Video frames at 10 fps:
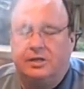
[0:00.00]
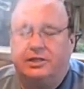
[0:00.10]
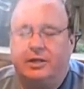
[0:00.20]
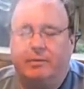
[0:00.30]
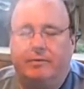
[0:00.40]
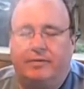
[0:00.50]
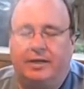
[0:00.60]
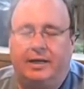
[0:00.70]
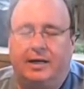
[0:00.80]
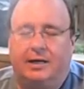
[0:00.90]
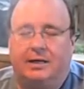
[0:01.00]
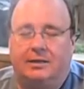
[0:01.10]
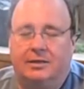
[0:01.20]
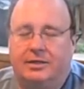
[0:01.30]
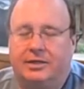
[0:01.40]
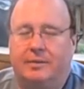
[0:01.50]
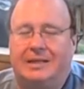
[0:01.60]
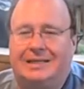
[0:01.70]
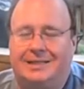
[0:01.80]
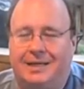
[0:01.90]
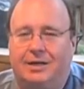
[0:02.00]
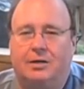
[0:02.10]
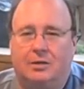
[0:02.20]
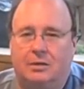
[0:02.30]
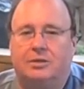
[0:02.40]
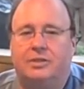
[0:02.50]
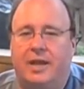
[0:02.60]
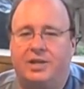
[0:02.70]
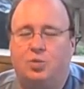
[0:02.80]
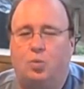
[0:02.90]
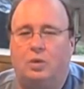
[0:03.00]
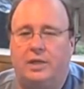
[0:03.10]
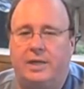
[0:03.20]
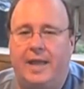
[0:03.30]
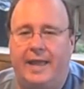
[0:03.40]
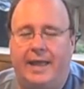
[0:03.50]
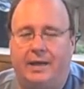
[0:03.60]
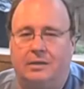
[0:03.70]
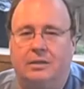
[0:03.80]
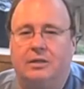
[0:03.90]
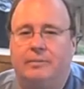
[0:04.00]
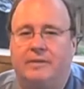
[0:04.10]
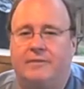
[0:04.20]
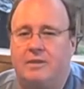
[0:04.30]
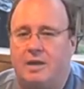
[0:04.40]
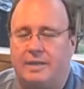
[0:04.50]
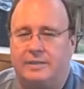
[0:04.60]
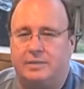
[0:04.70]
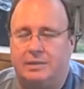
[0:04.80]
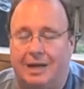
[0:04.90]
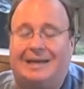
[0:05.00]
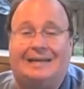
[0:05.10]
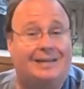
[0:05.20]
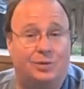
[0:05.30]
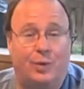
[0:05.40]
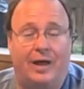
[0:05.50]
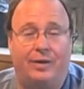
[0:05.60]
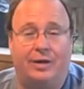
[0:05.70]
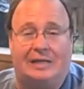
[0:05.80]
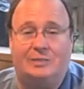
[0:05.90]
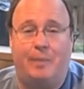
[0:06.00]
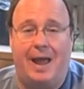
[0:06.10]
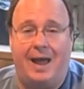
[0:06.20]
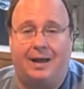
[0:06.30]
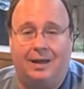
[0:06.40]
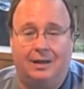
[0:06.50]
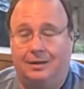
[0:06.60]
Some of the uh, some of the cedar slash wood and a little bit of nuttiest, nuttiness rather is back.